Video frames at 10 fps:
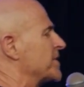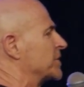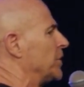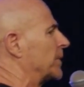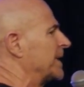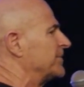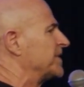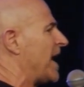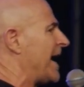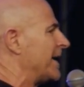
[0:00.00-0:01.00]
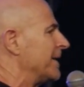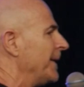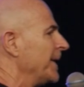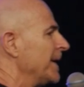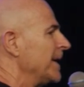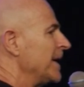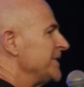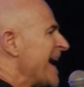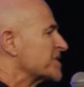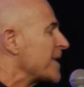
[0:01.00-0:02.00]
of the glory of God,
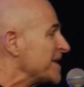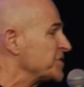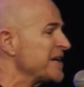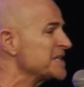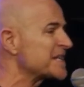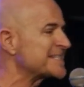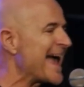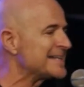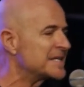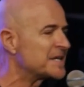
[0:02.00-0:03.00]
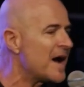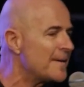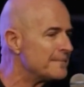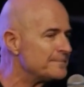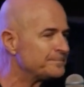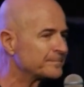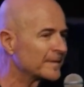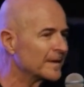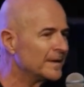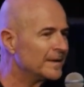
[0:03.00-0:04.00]
that's why Jesus had to come.
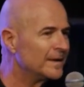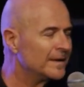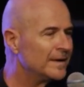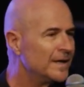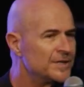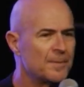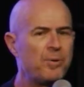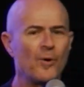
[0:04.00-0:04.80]
The